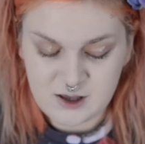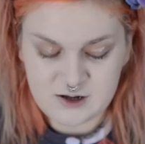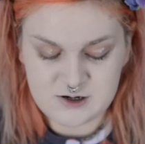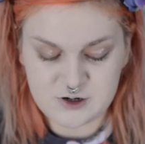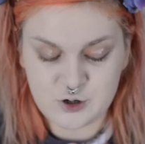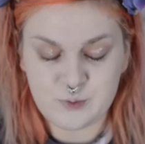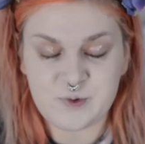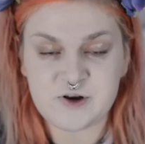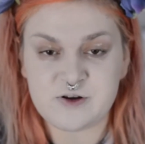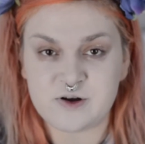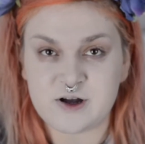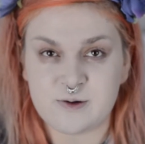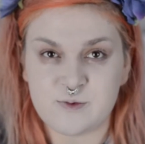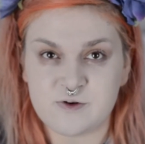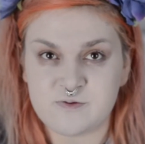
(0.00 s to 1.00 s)
And I hope I don't
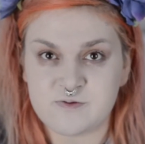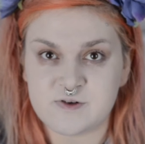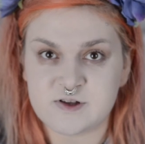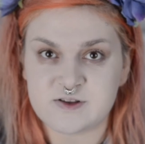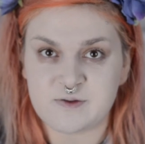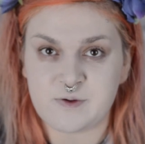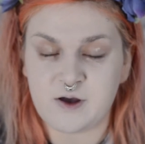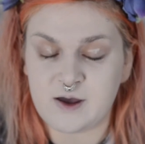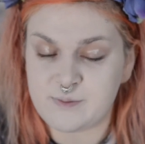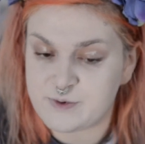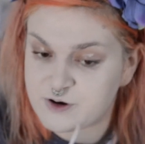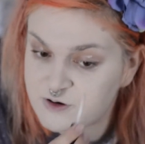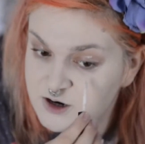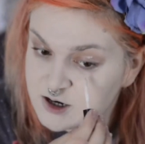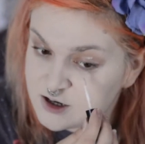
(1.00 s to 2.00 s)
come off as a
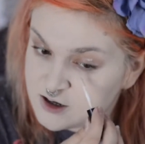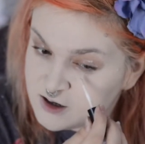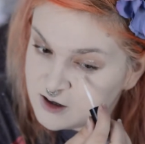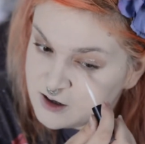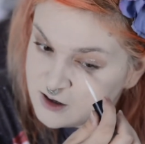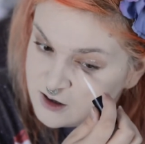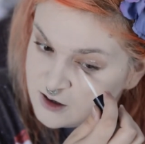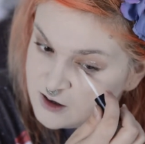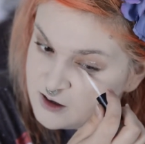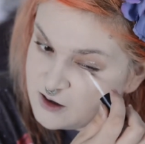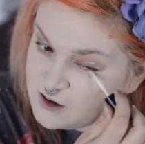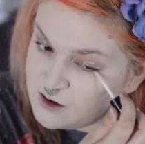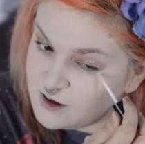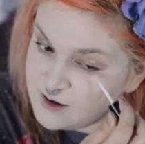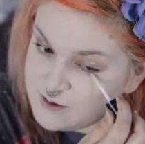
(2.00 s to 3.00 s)
hypocrite.
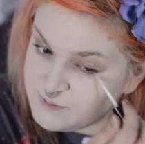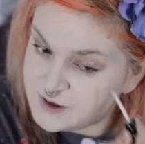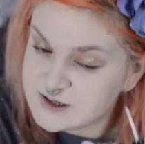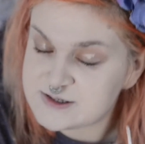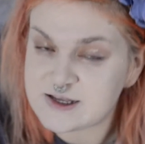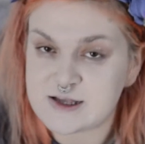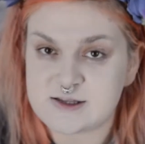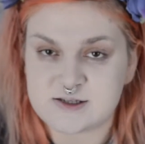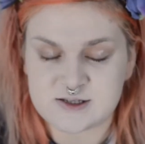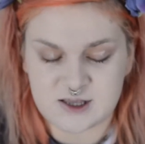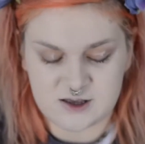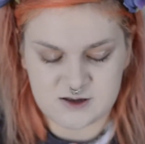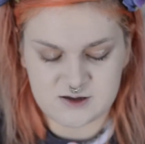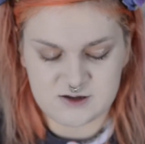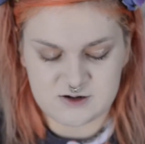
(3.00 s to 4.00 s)
It makes sense
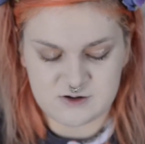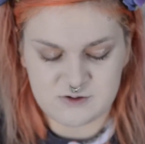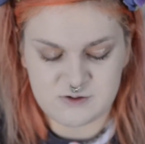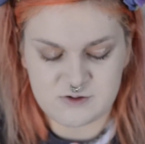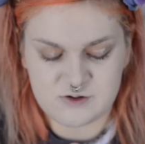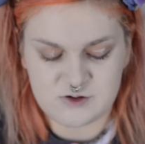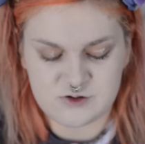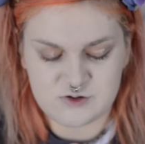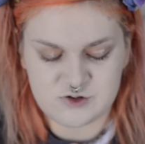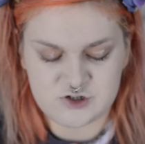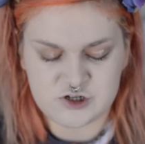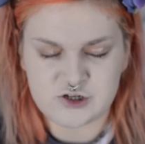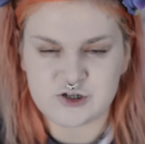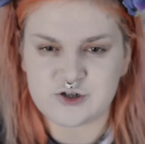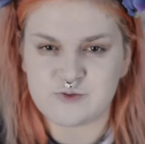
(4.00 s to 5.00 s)
that, you know, you
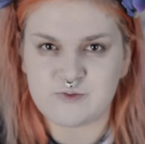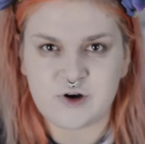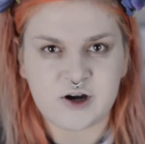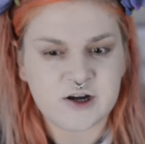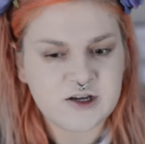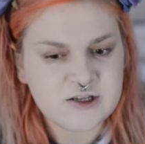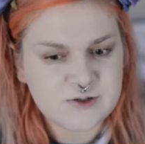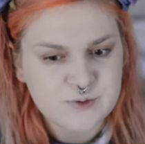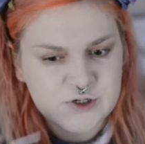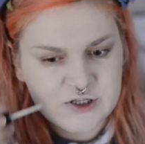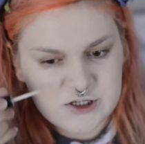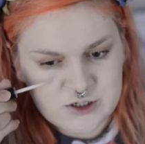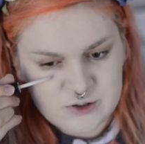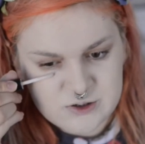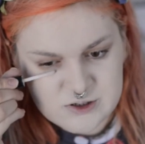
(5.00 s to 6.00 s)
change your mind
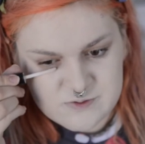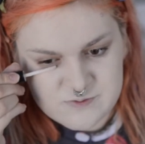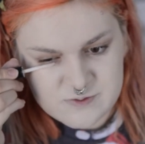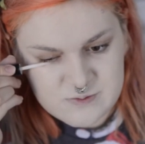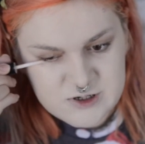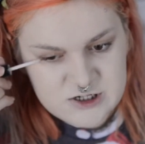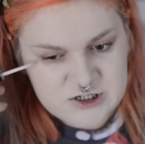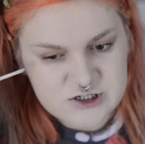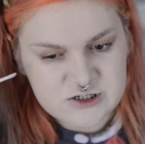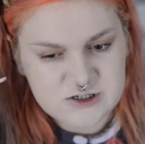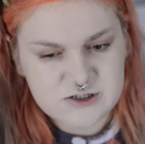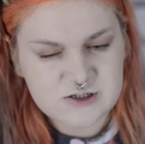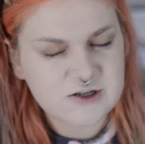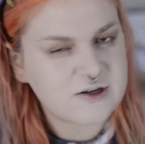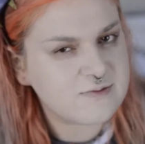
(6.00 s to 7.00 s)
when new
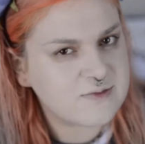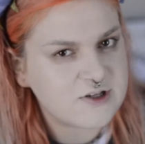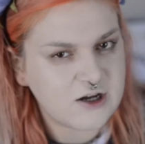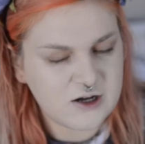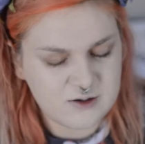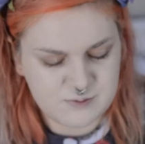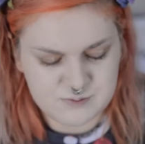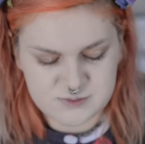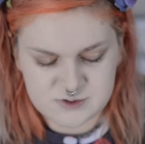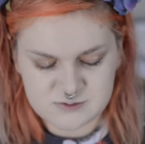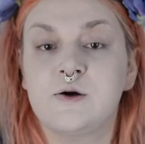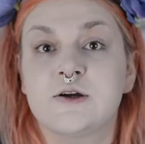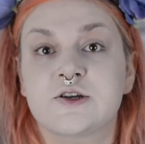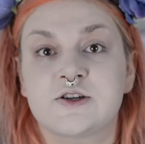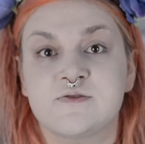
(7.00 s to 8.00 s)
information comes up.
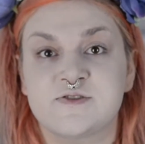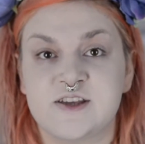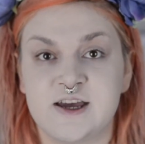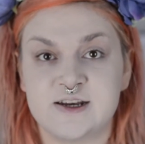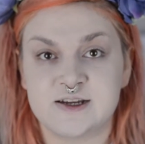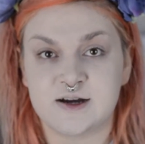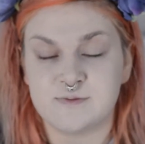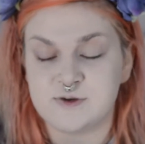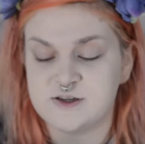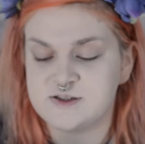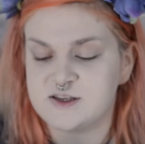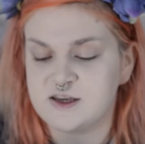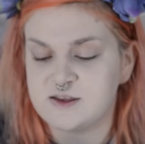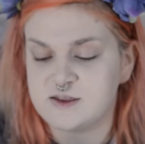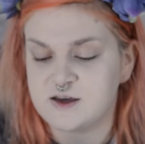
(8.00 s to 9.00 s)
Oh, I should have said, I'm
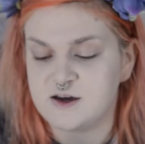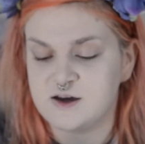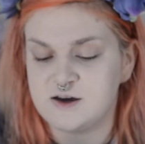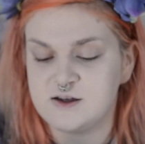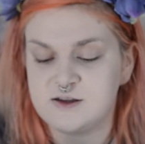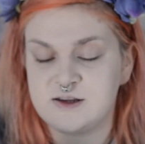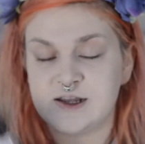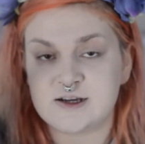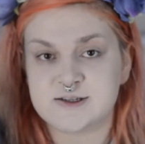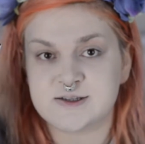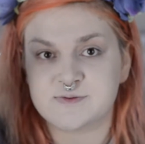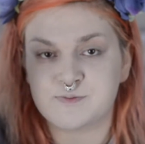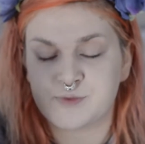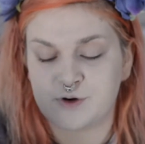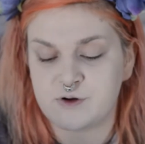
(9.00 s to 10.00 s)
using the
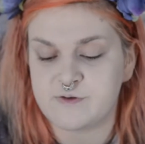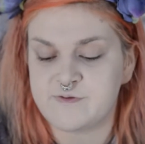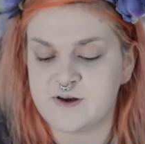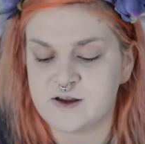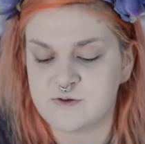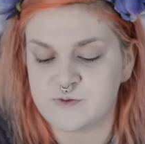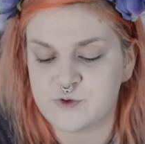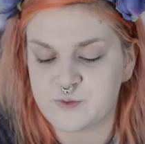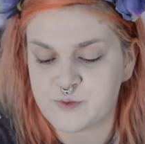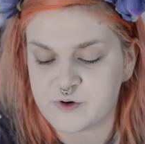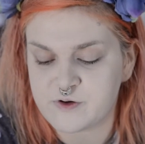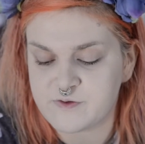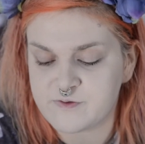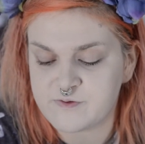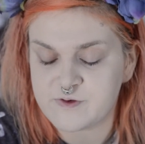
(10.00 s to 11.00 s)
NYX Perfect
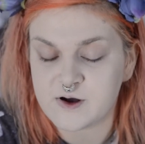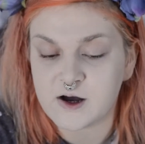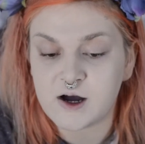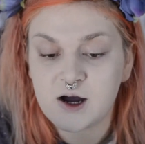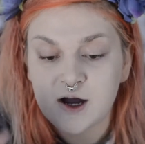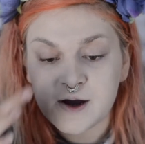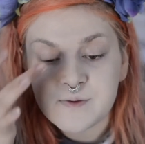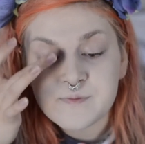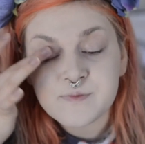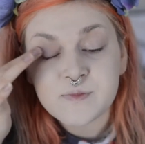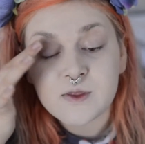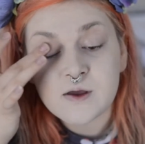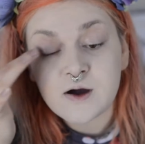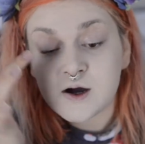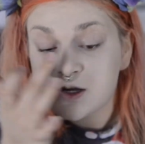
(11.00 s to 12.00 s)
Waterproof
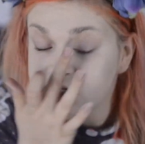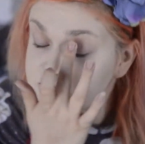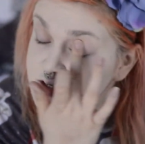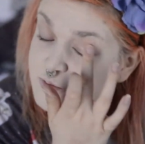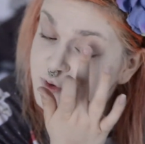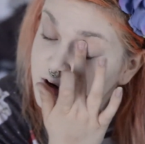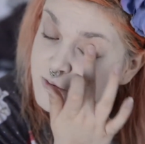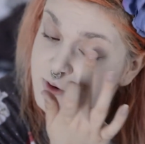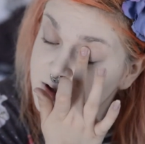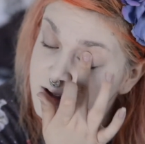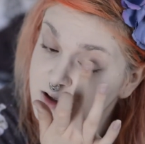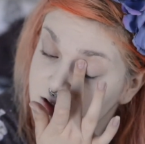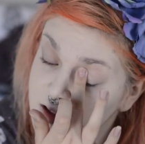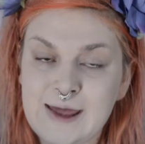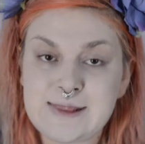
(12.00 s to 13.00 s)
eyeshadow primer,
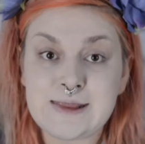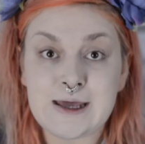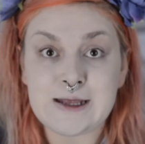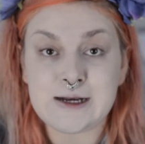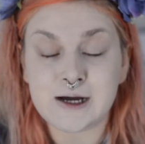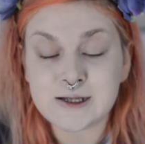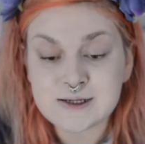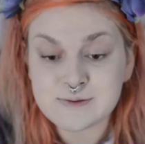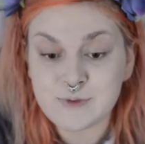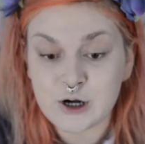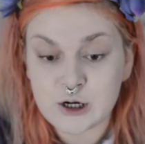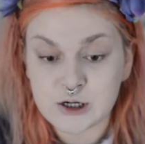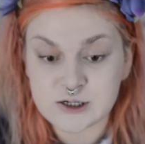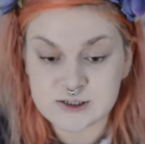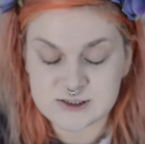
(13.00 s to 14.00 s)
and then under my
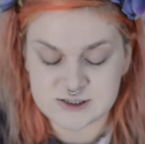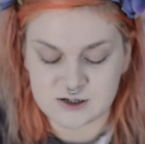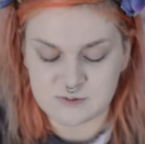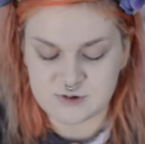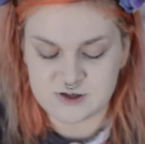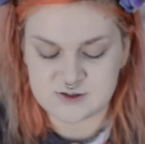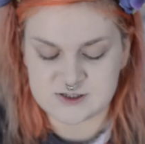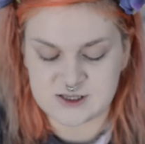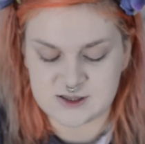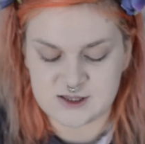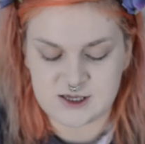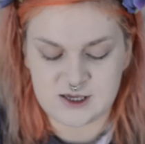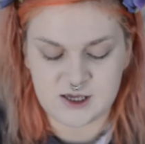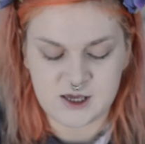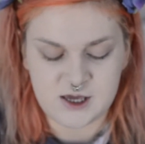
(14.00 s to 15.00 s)
eyes I'll be using
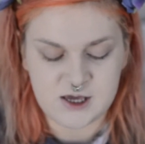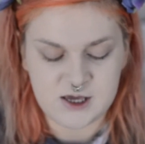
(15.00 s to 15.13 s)
the